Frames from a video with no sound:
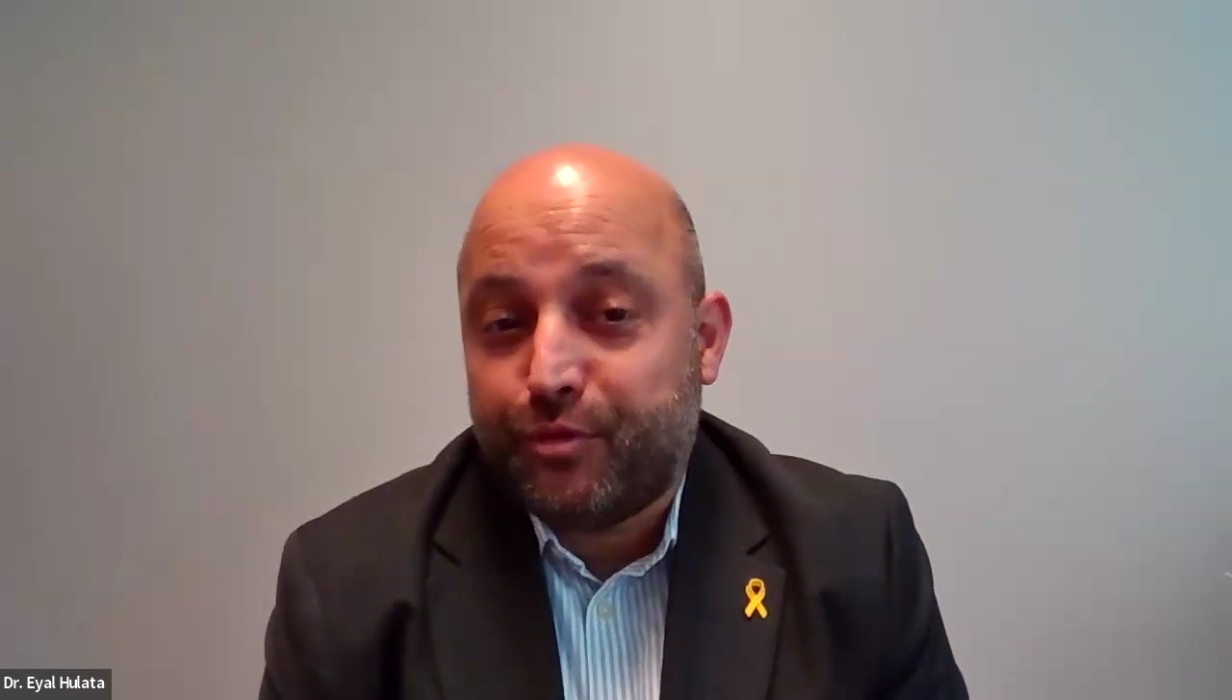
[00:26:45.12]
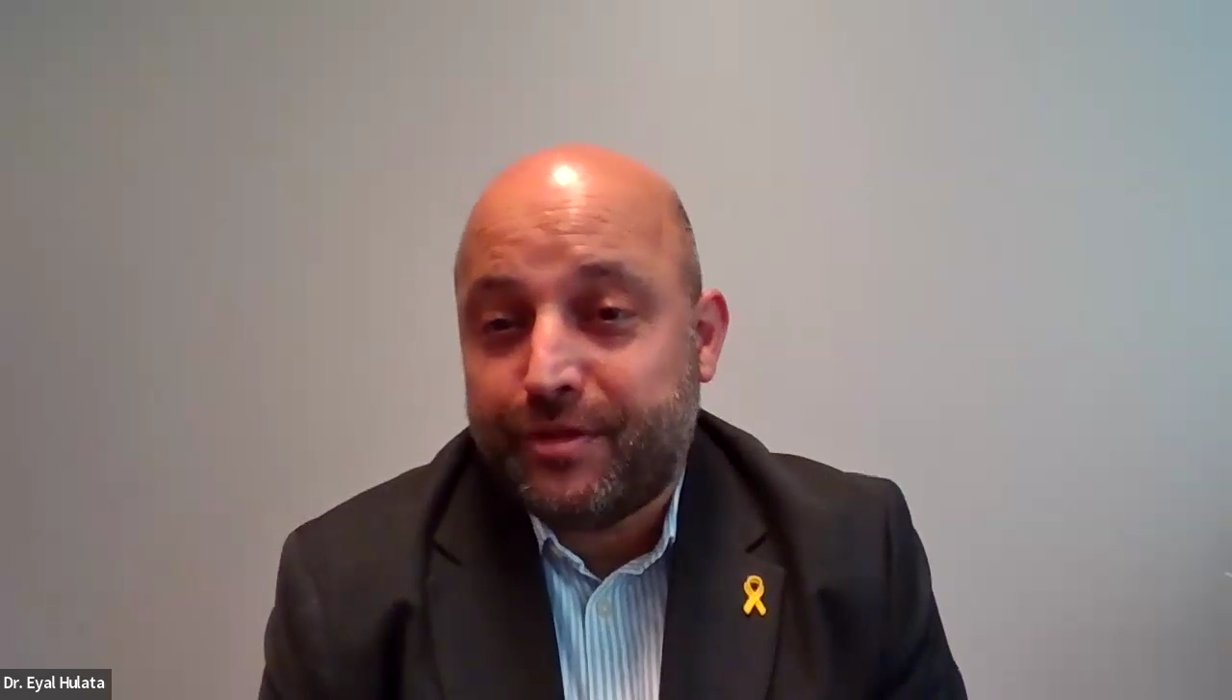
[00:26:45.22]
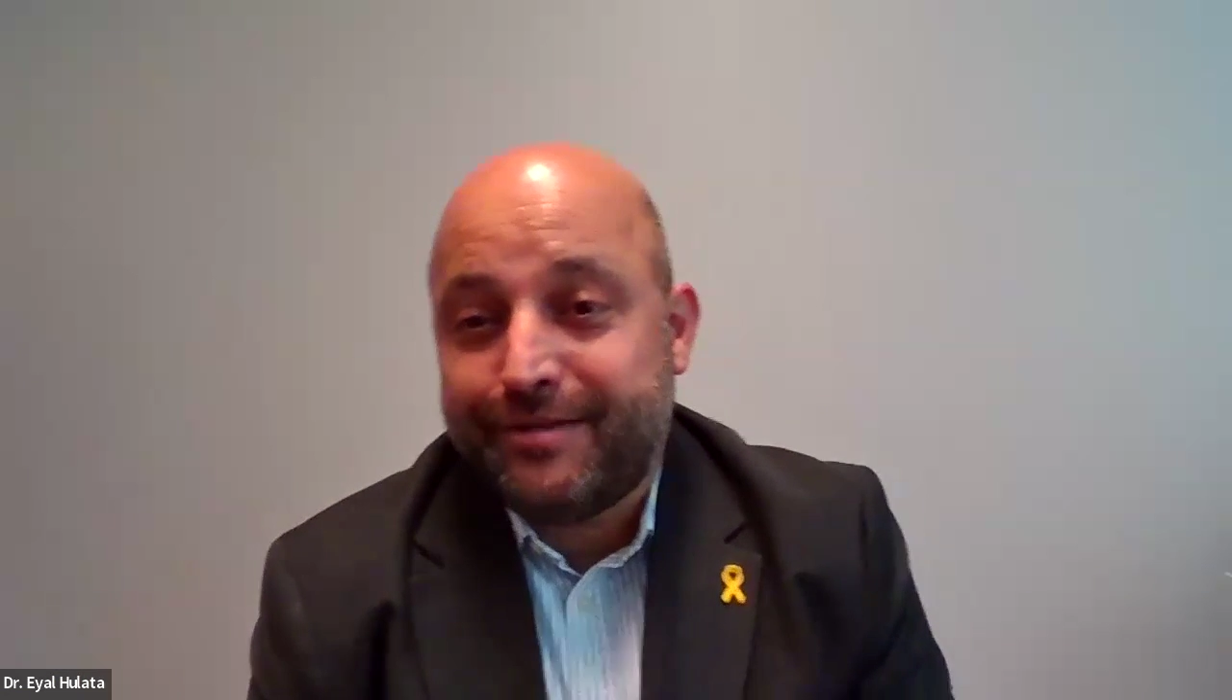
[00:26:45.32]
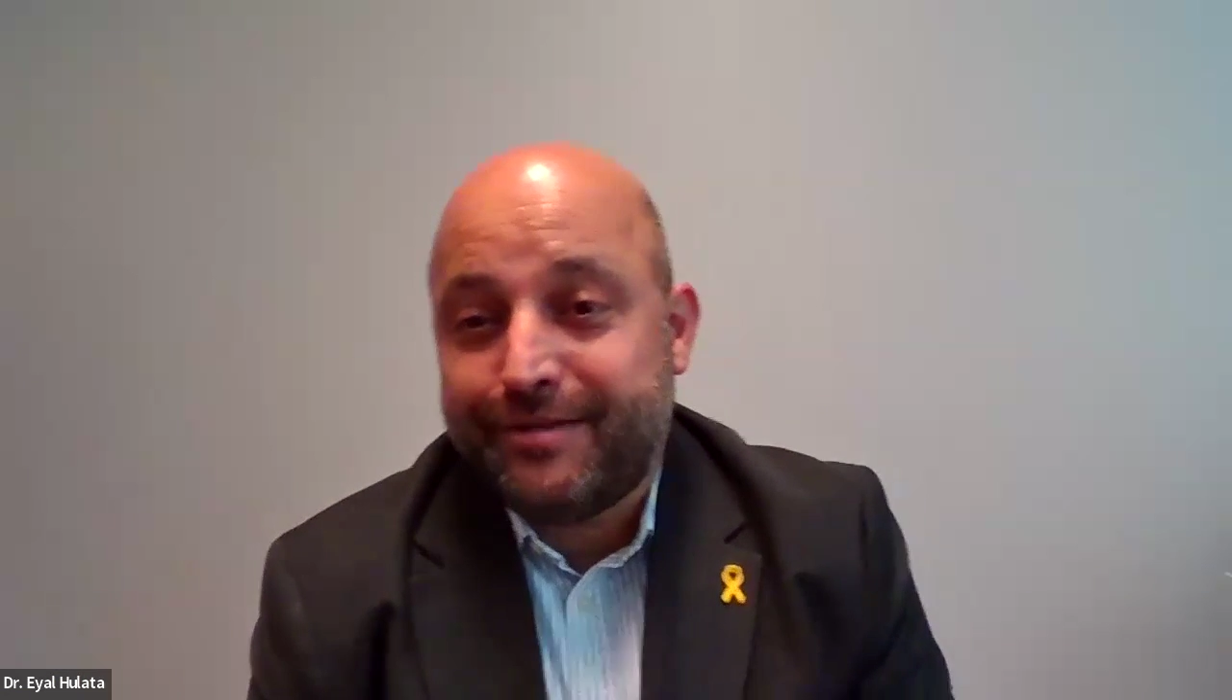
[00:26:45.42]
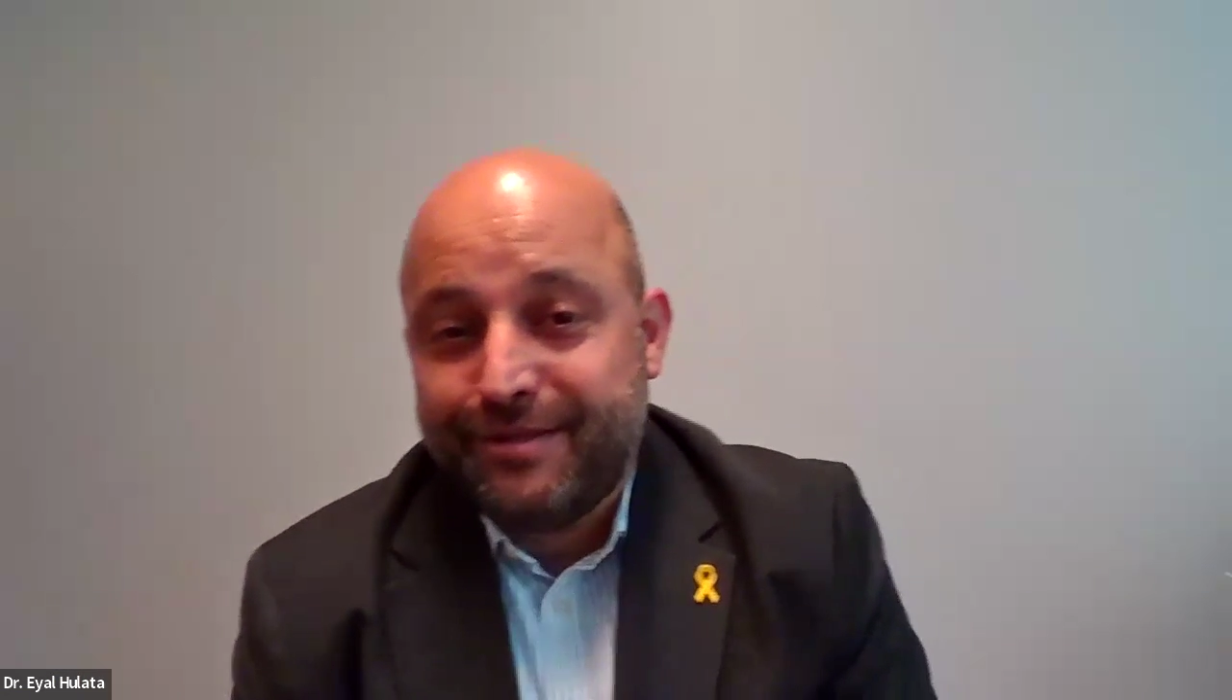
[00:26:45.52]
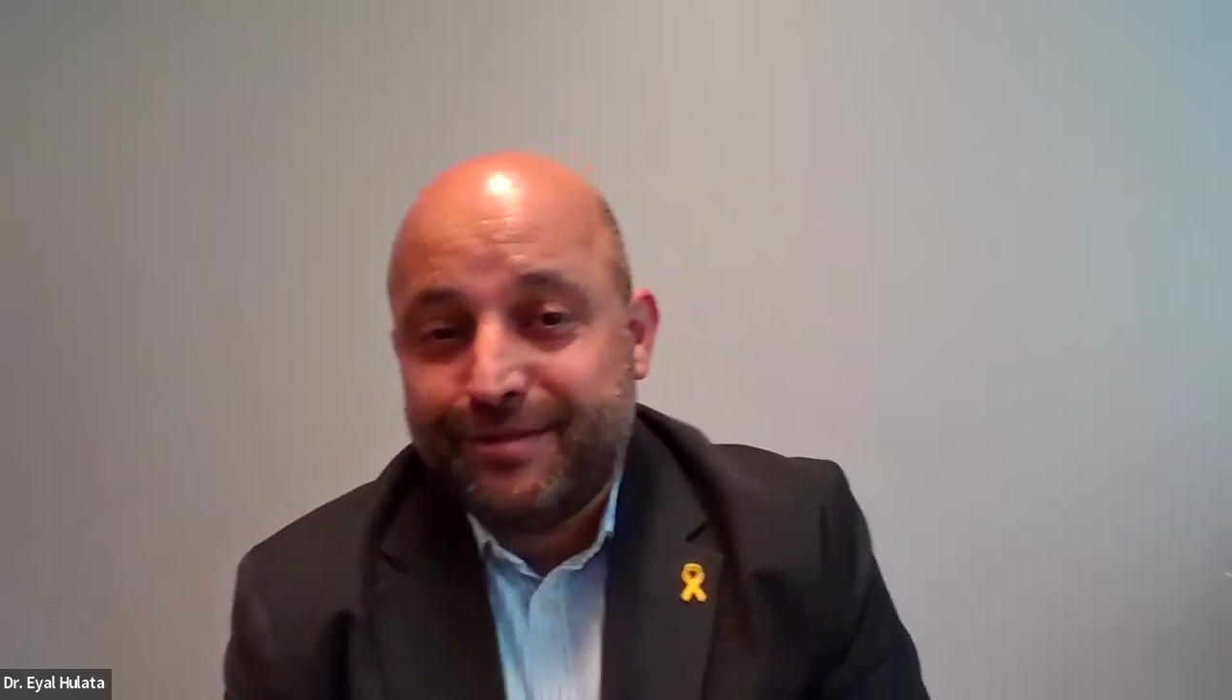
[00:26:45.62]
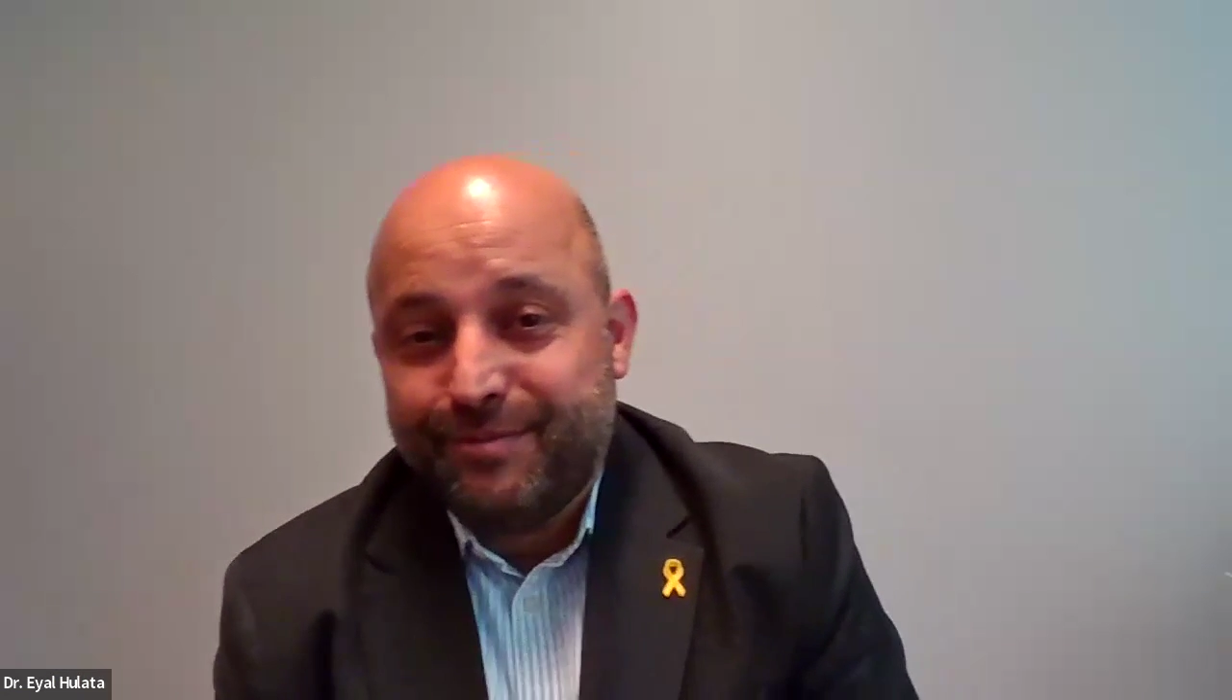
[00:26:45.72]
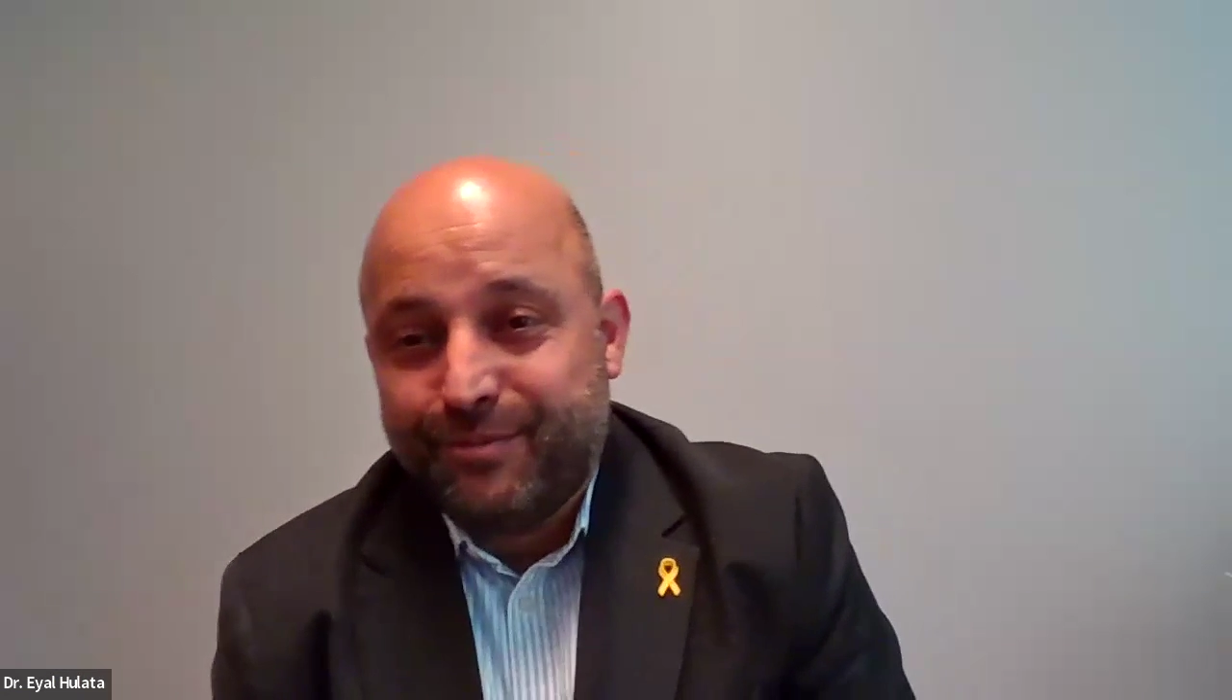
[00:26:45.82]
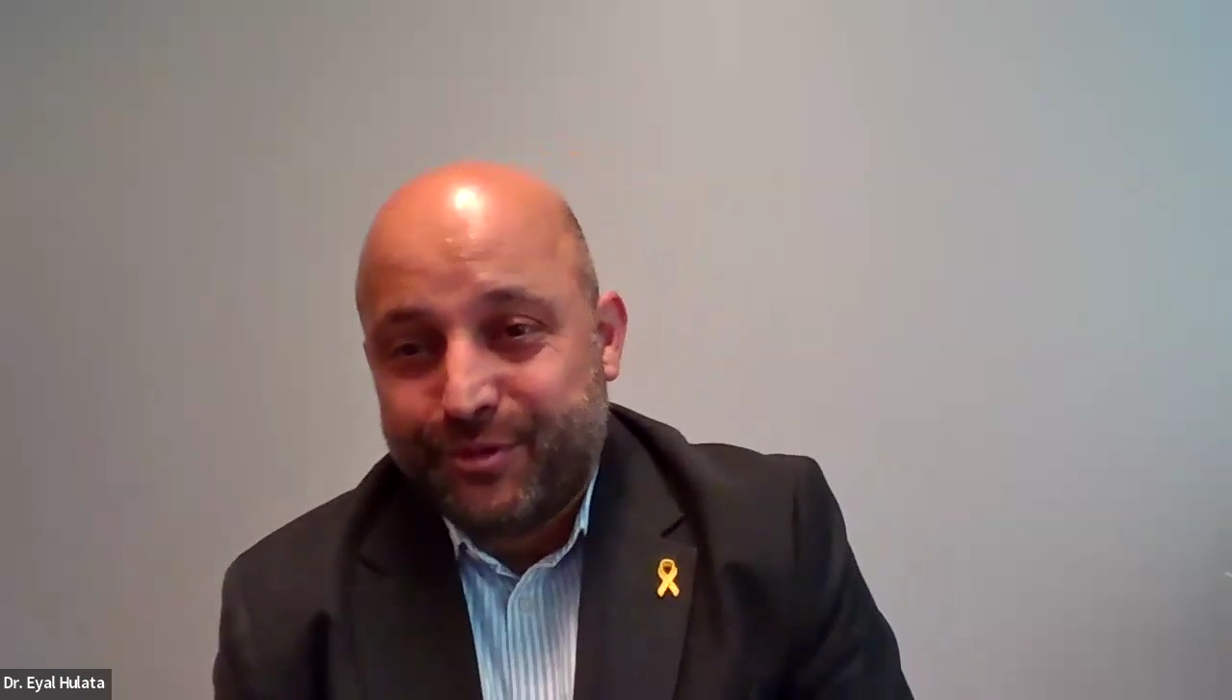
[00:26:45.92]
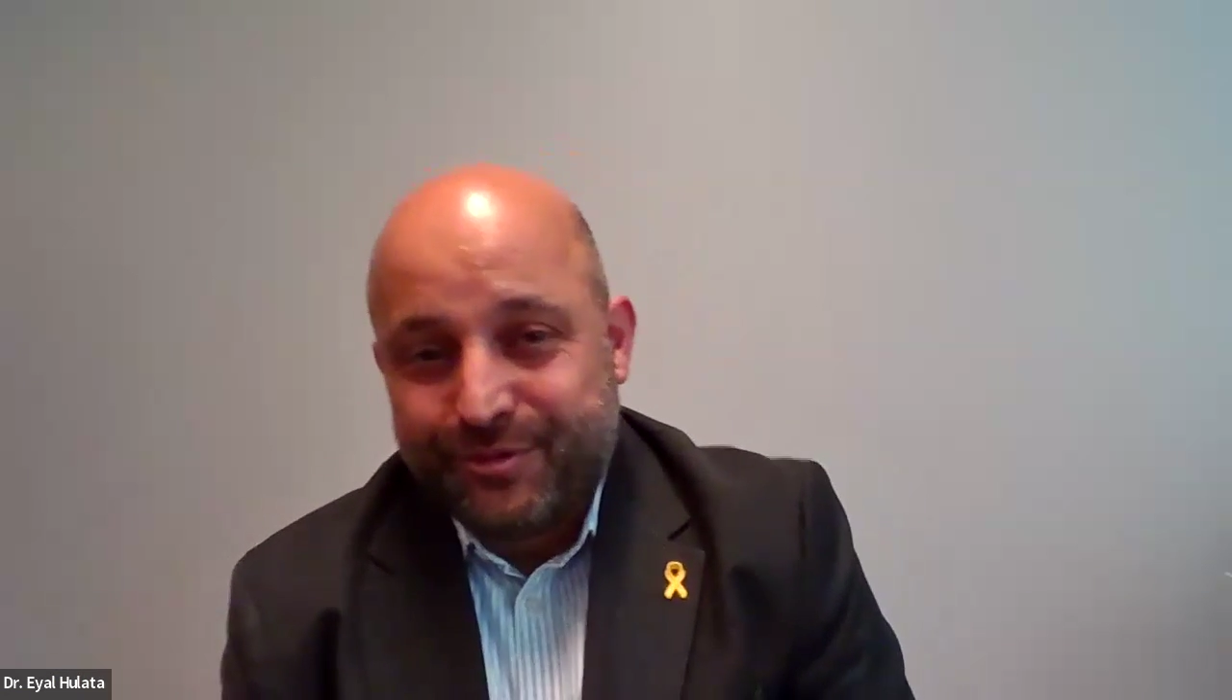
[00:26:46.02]
protected
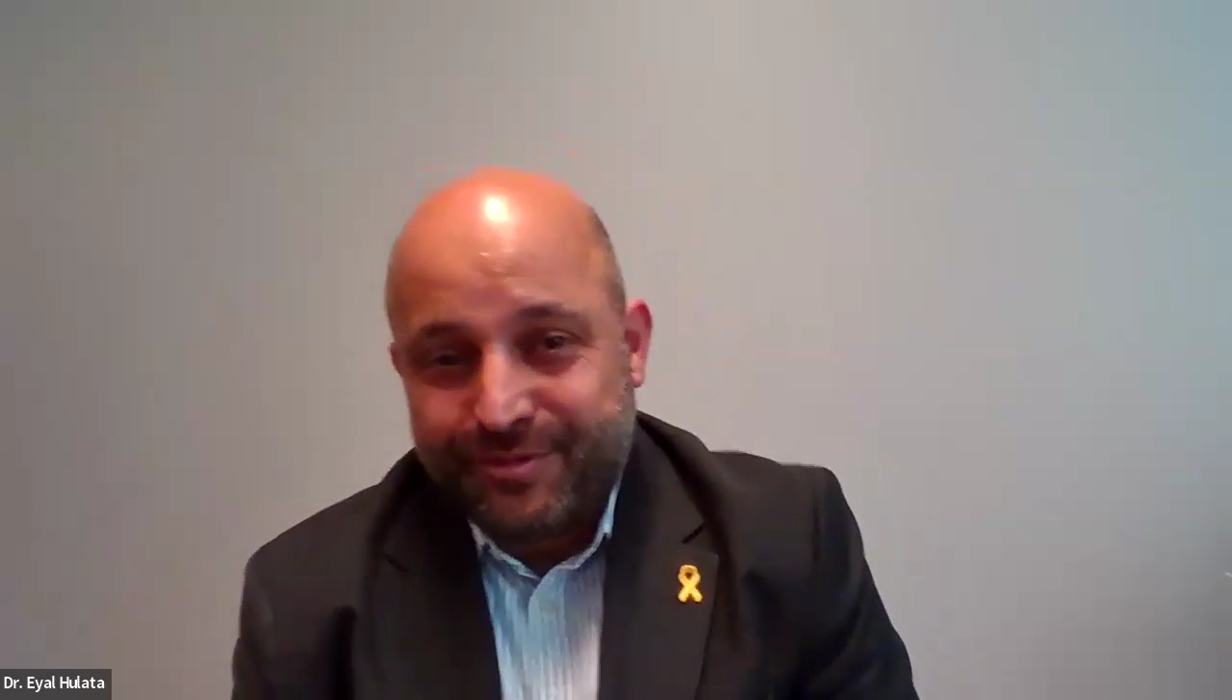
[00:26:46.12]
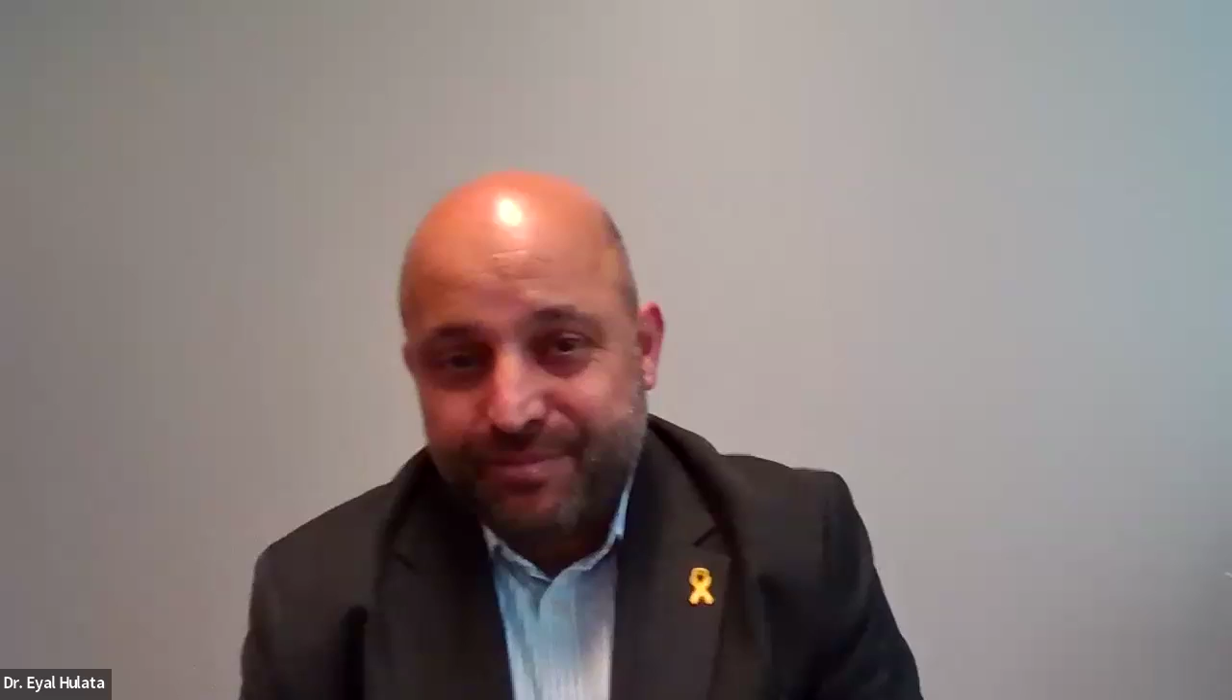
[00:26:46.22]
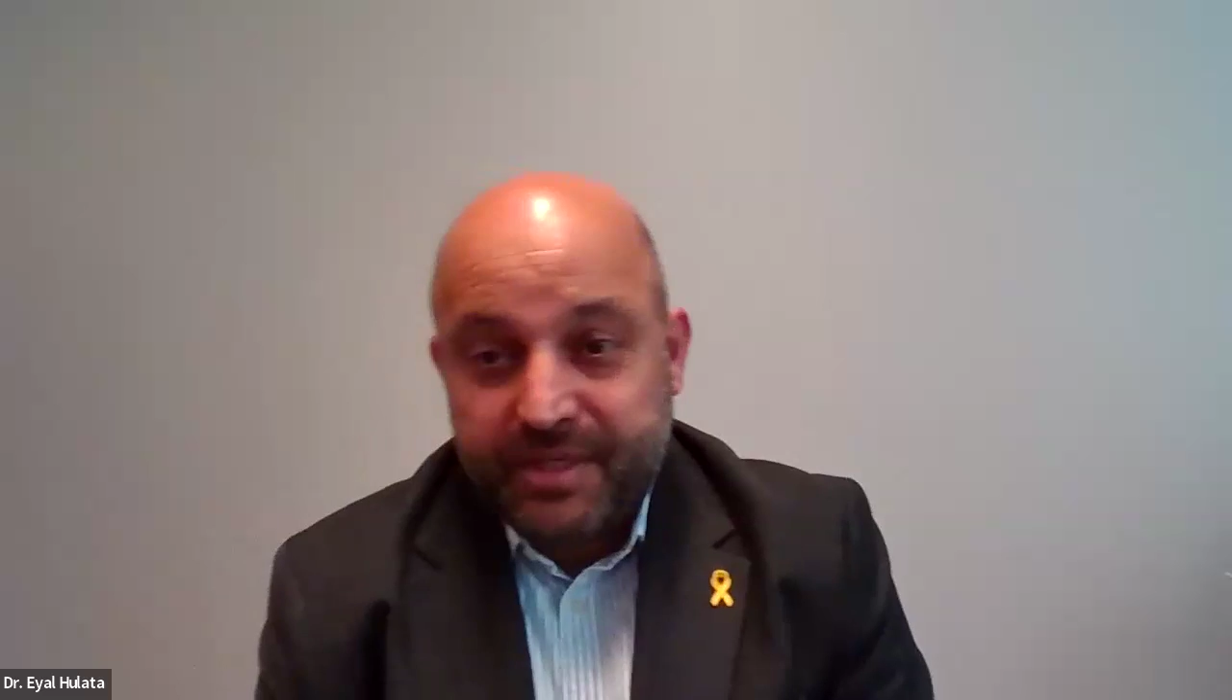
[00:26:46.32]
border